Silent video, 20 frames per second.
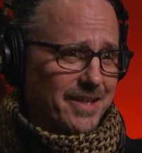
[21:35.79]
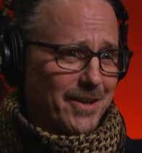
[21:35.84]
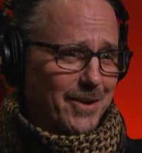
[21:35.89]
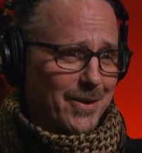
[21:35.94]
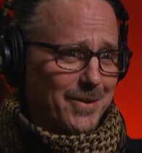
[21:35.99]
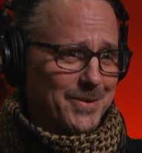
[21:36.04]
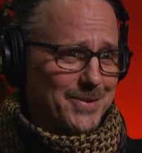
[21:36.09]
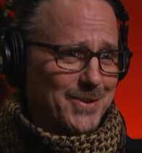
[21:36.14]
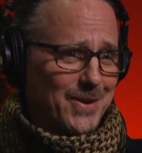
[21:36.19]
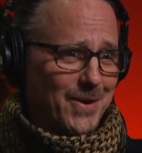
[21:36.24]

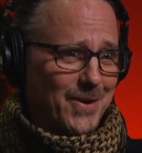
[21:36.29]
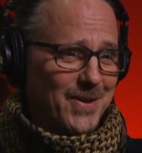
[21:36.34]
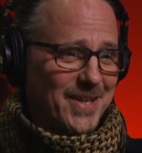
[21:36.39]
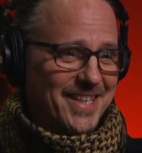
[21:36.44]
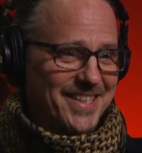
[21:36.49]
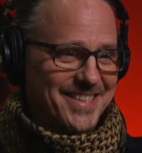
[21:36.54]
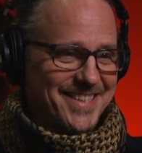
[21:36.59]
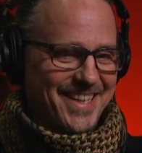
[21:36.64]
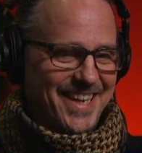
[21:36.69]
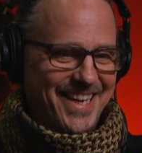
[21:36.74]
so
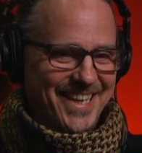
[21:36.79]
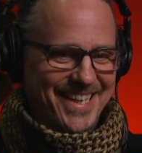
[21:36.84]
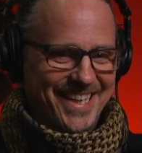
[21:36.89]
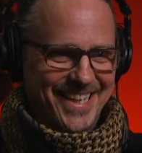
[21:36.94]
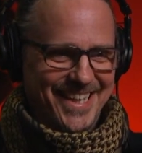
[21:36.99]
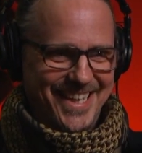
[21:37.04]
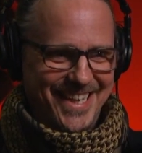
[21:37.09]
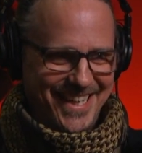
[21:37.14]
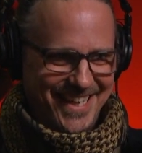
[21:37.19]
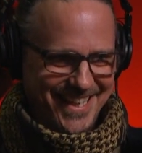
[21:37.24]
it's that's like,
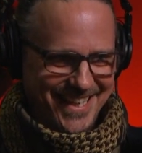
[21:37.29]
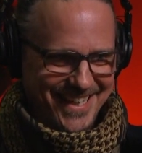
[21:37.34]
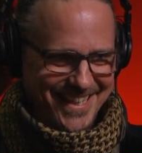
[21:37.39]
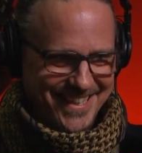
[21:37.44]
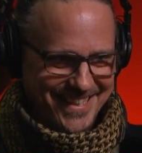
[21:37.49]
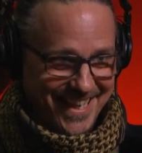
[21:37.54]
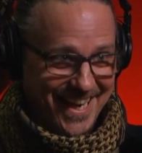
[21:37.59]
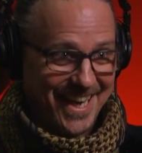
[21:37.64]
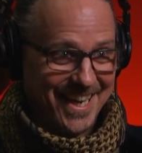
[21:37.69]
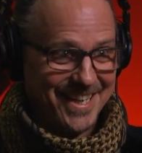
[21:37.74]
amazing.
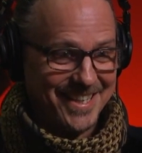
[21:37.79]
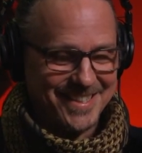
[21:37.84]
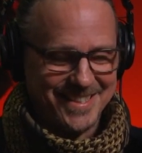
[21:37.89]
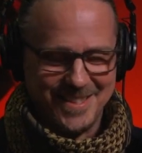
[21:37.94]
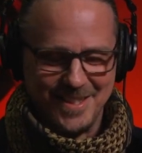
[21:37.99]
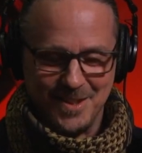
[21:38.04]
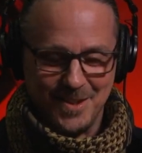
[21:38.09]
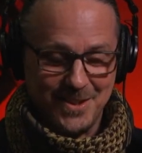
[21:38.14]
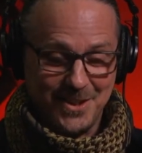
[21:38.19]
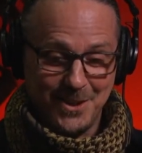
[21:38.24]
Yeah,
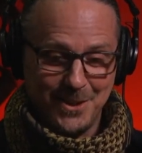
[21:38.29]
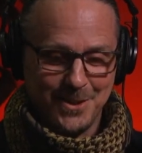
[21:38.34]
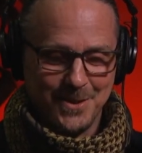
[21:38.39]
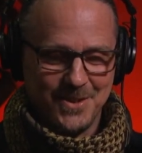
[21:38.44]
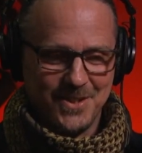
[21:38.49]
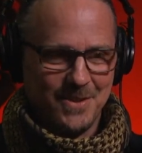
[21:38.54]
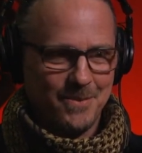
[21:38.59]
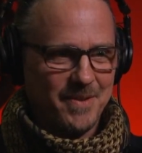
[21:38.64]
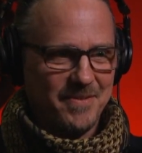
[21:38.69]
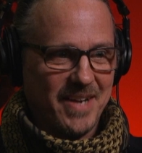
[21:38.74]
it's
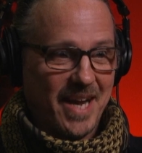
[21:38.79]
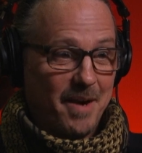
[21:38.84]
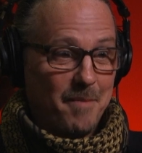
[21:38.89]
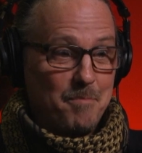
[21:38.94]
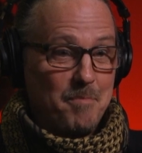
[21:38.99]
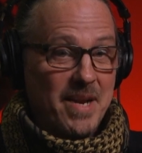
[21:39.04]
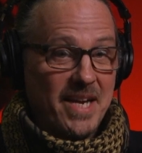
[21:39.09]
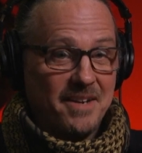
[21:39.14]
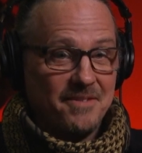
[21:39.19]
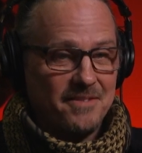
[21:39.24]
huge. And we've got a
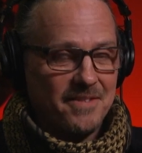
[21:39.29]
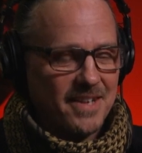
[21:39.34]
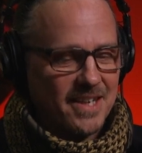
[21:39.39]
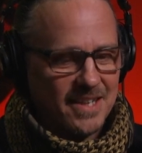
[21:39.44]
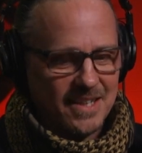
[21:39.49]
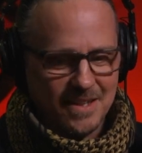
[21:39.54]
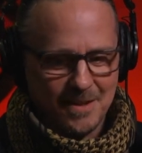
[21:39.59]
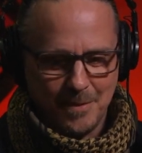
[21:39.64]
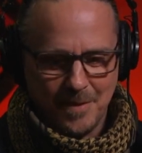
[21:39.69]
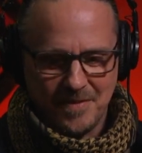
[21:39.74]

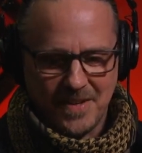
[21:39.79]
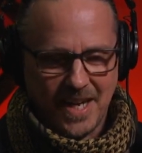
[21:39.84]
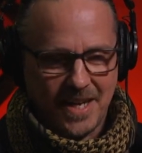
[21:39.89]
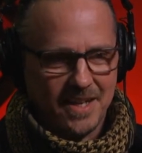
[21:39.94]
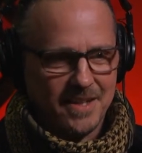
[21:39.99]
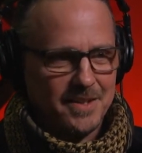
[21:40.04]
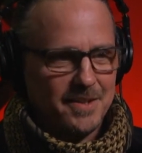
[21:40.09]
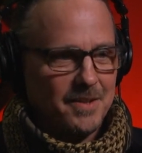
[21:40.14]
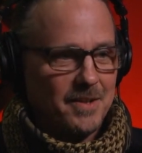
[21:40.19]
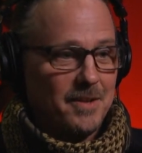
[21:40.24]
mikvah, we've got
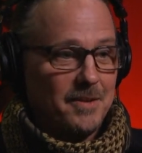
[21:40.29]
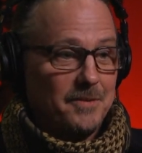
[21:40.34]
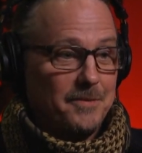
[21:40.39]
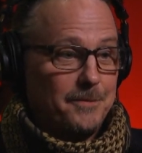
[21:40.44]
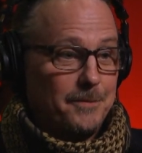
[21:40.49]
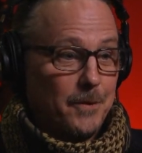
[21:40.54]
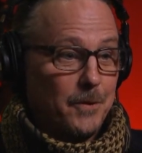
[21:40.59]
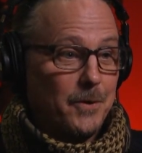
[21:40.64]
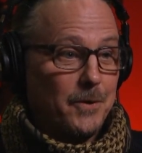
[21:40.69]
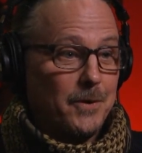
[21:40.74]
a
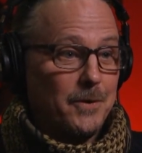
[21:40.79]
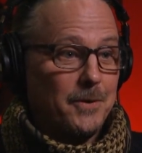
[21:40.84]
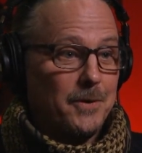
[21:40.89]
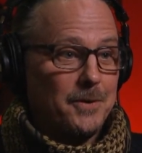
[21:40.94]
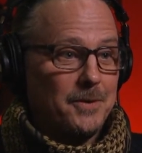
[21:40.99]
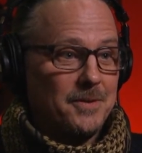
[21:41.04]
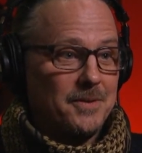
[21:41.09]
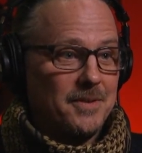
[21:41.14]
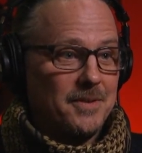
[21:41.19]
full,